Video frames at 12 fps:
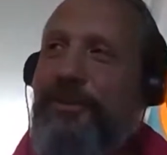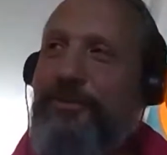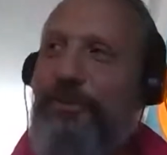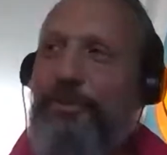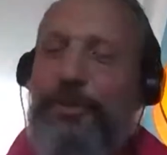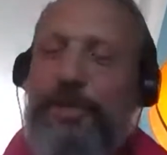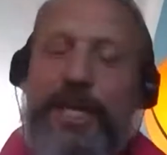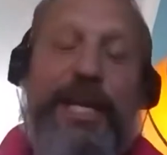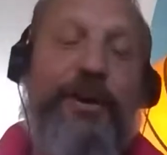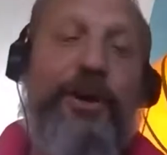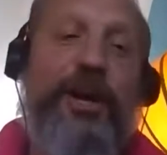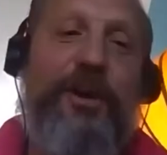trying to work it
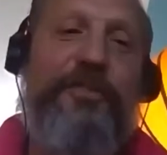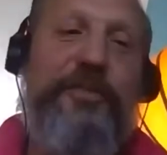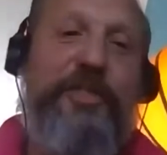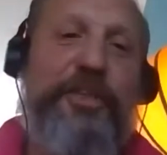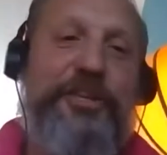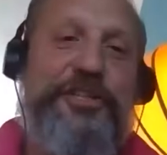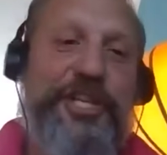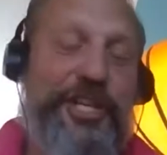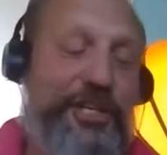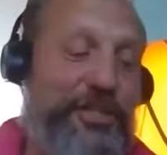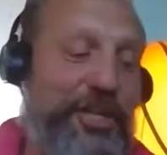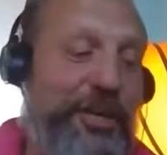out, over 30
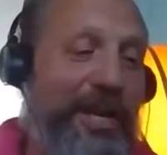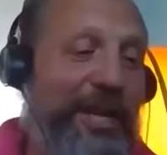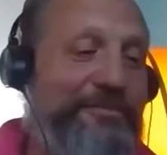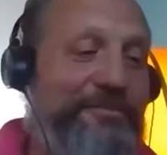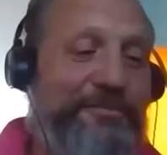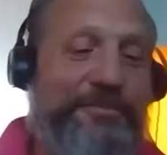years ago now.